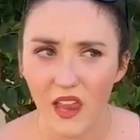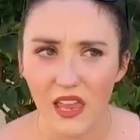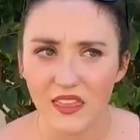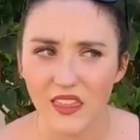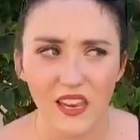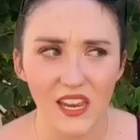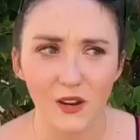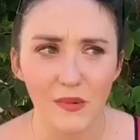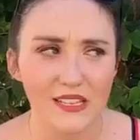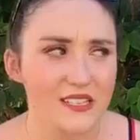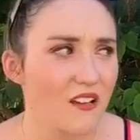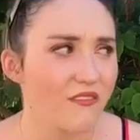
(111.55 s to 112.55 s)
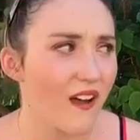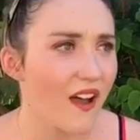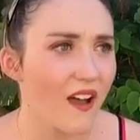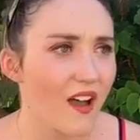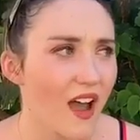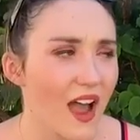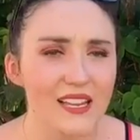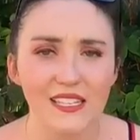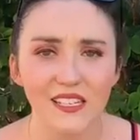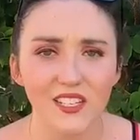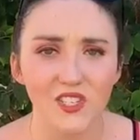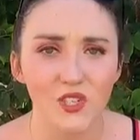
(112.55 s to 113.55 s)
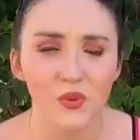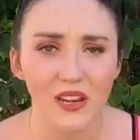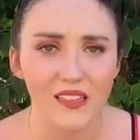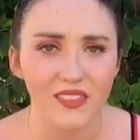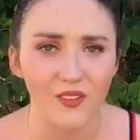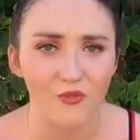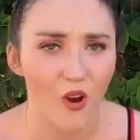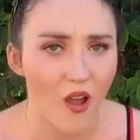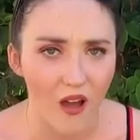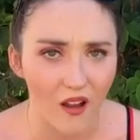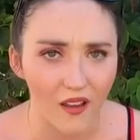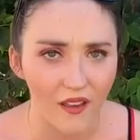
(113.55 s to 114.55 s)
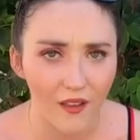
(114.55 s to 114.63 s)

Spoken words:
and thinking to myself, I didn't do anything wrong.